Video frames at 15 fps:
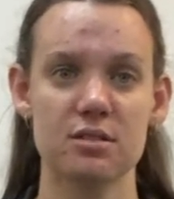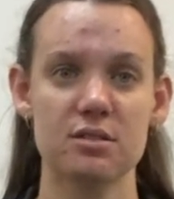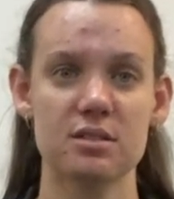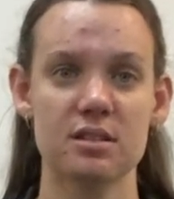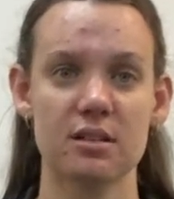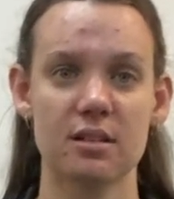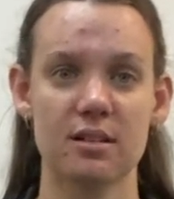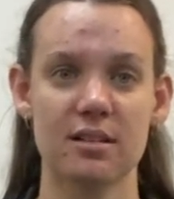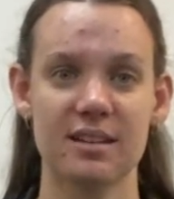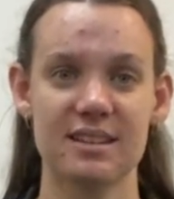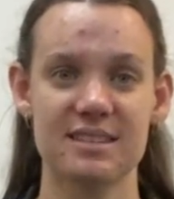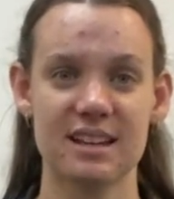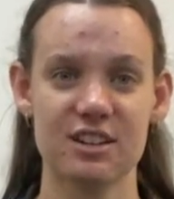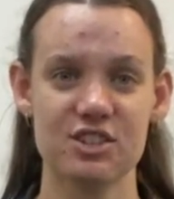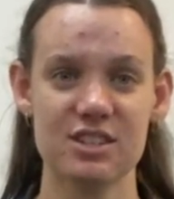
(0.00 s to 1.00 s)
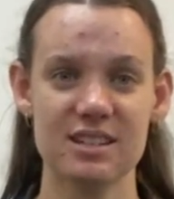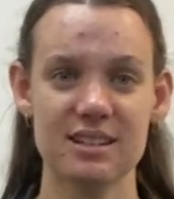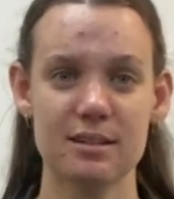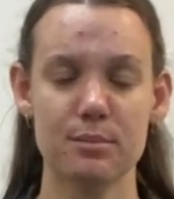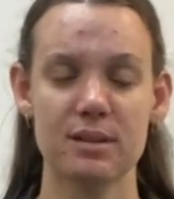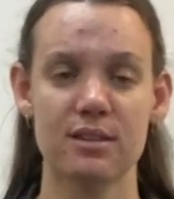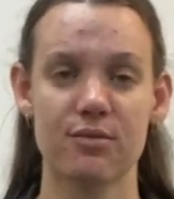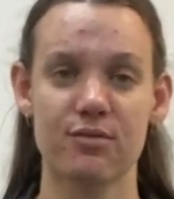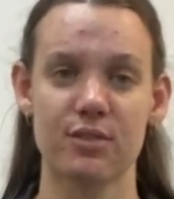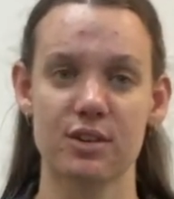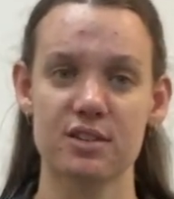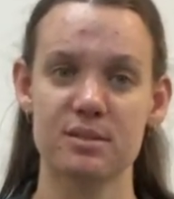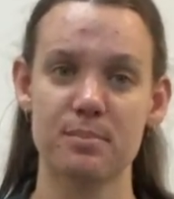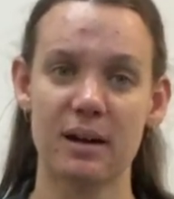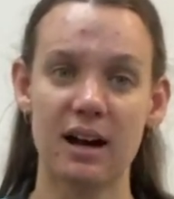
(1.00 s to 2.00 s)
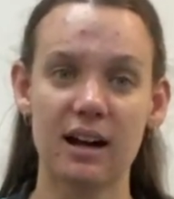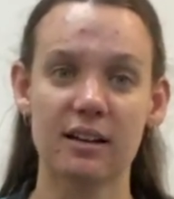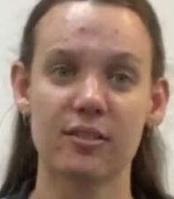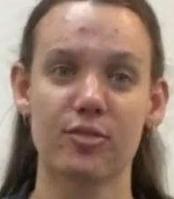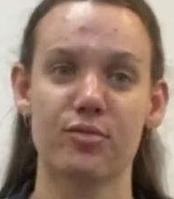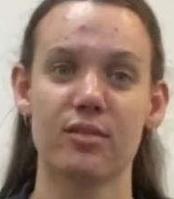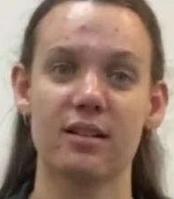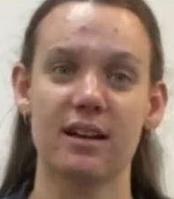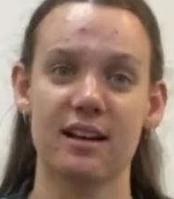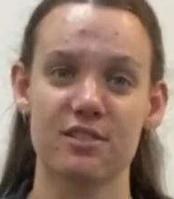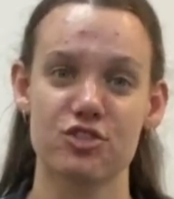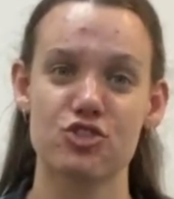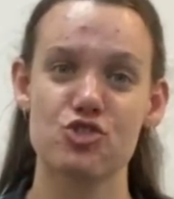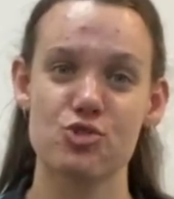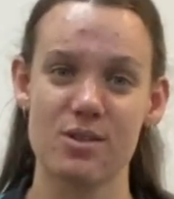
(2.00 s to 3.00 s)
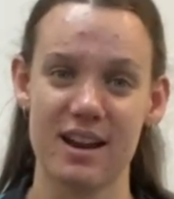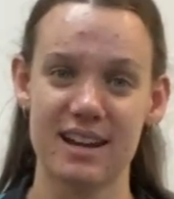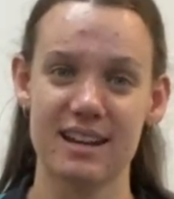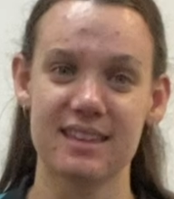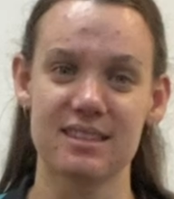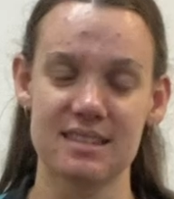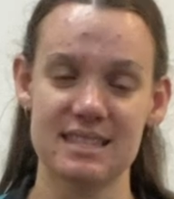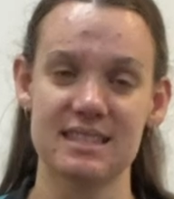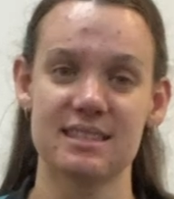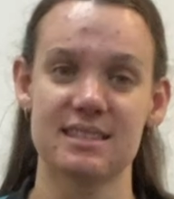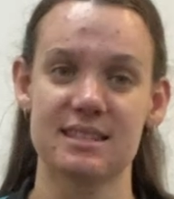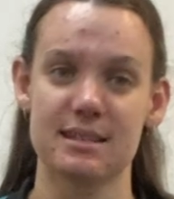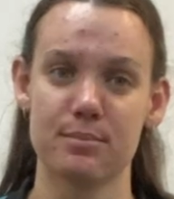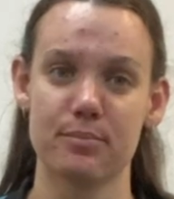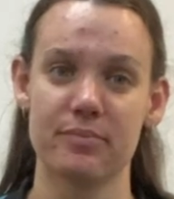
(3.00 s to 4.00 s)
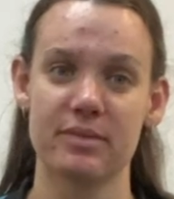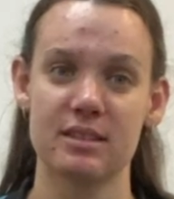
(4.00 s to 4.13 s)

So it's actually going to be the first part of us training the system.